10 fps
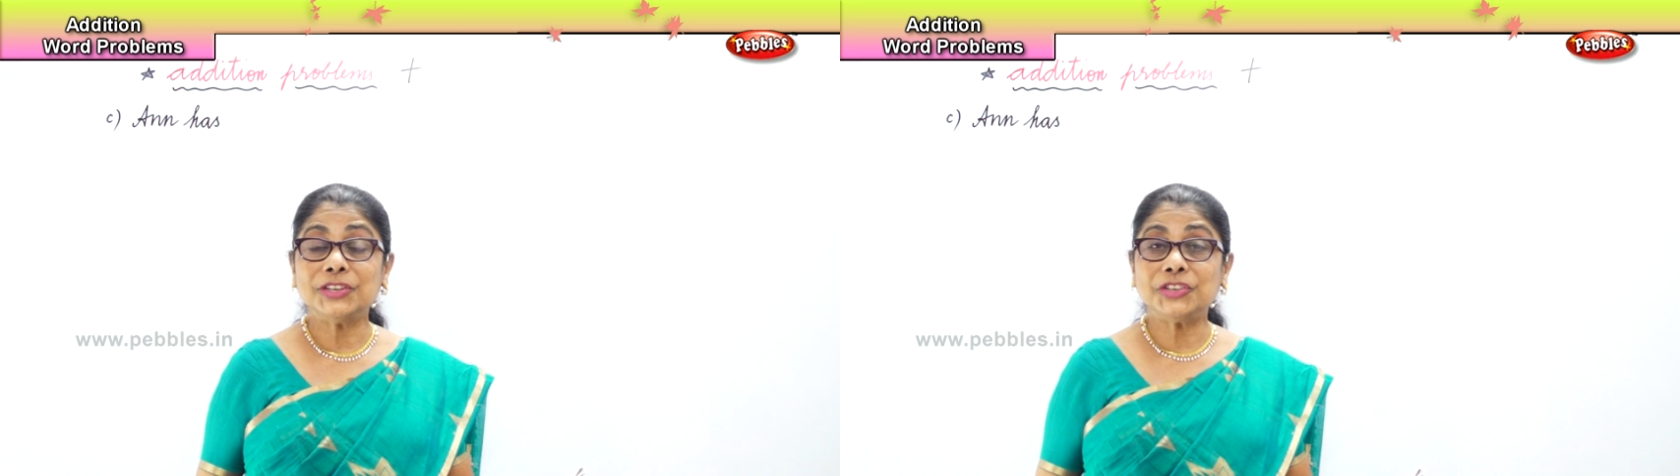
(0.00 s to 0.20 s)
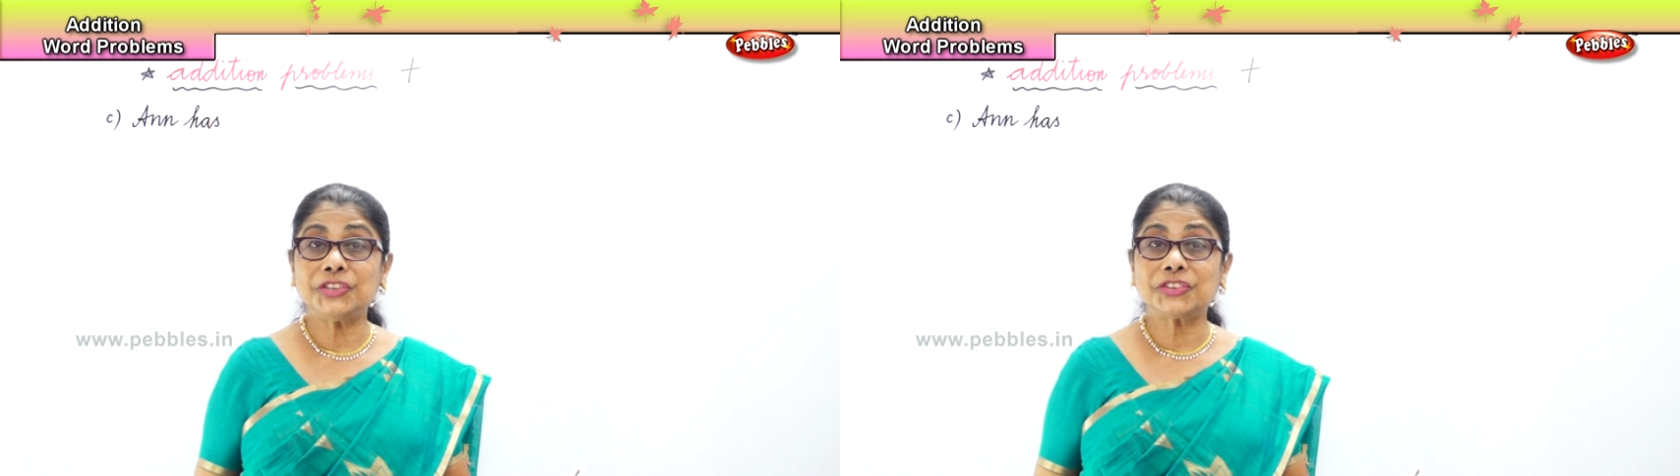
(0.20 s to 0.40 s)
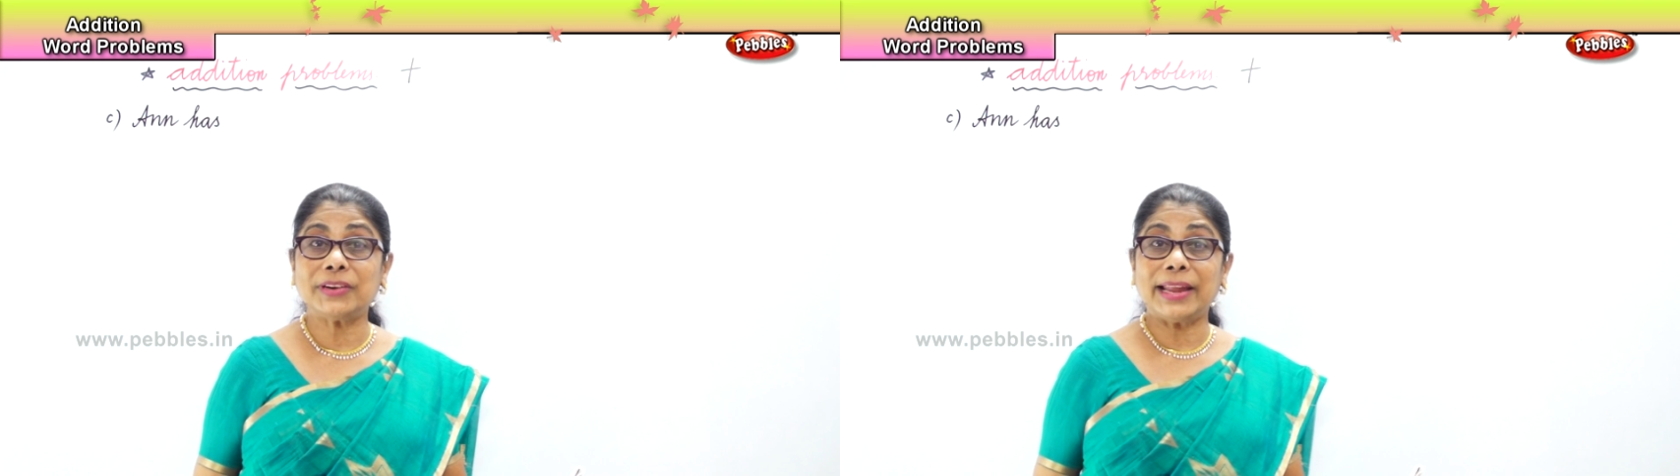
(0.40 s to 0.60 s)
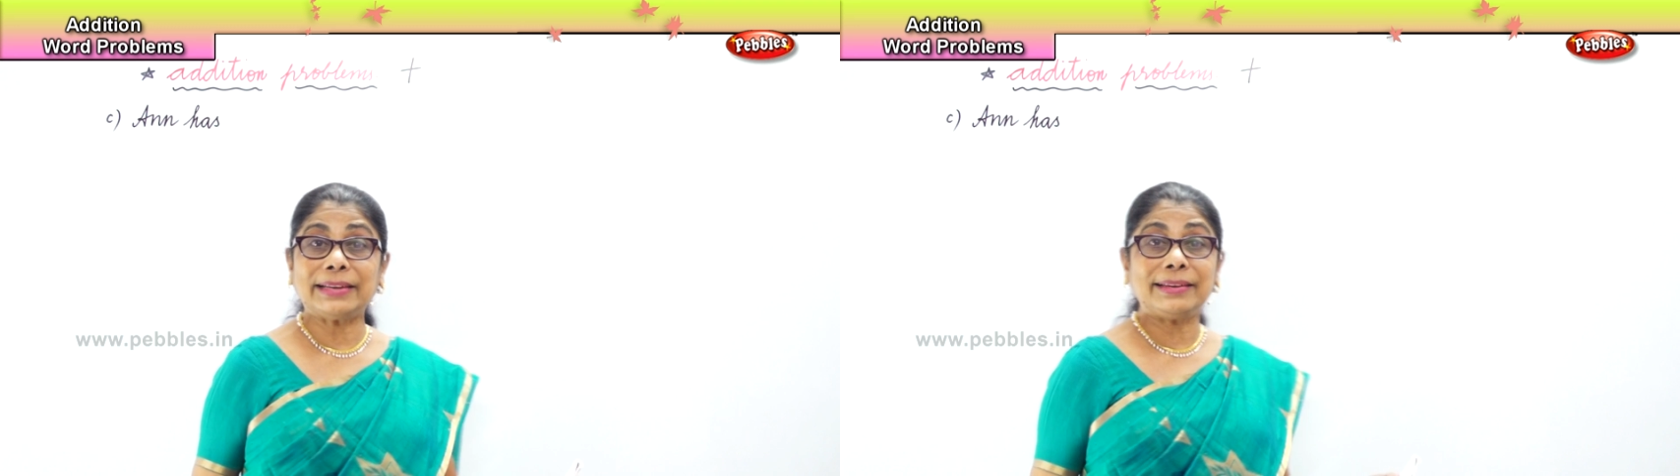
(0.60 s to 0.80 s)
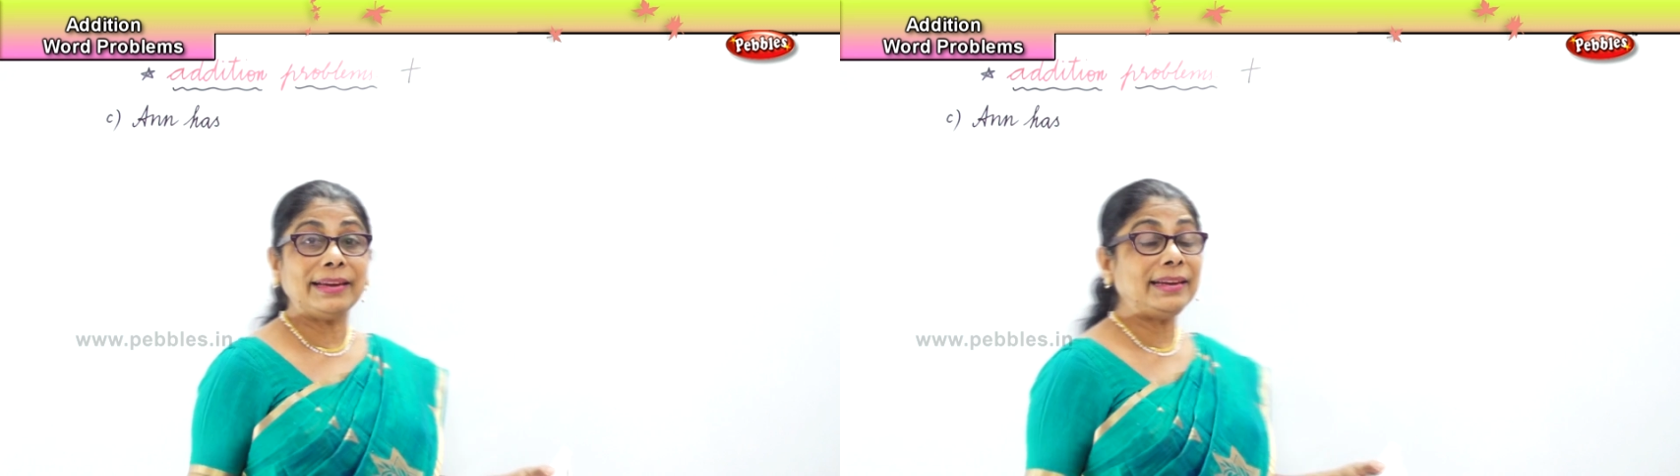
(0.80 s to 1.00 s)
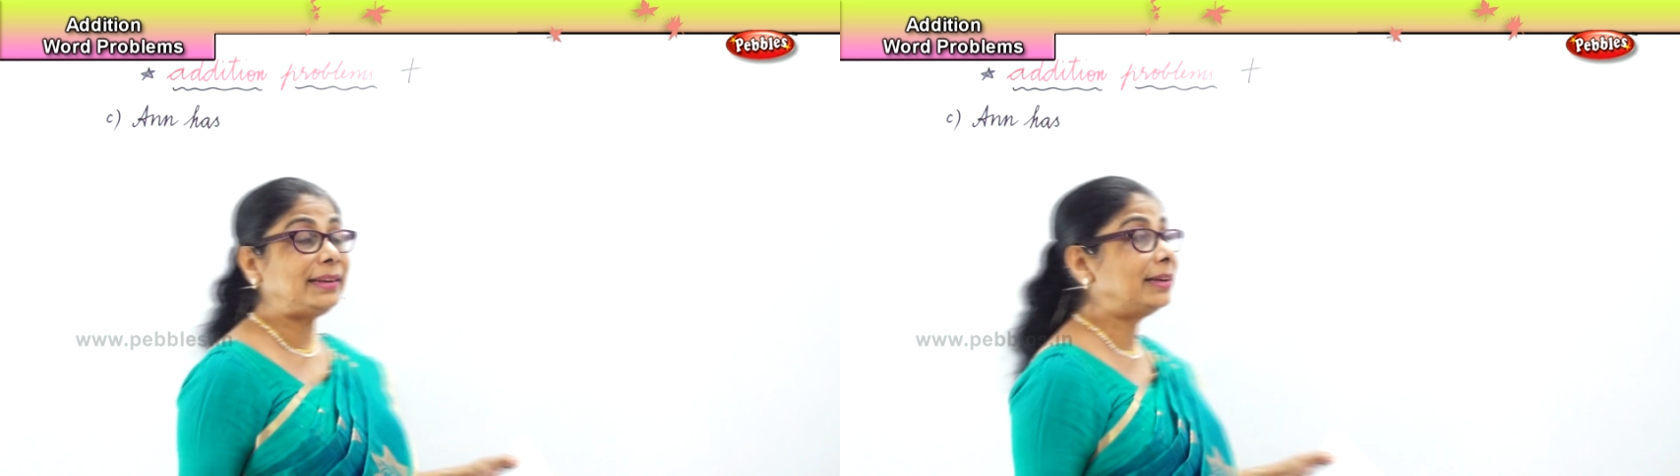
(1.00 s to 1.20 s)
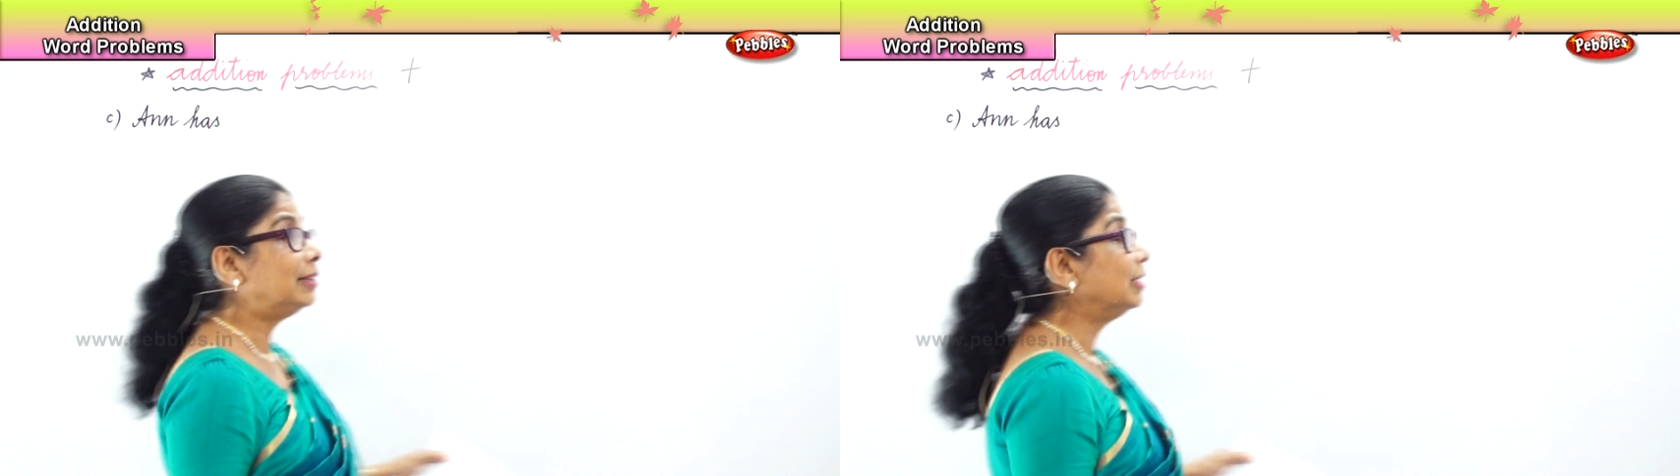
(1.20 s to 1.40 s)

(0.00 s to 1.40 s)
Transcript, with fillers: She's collected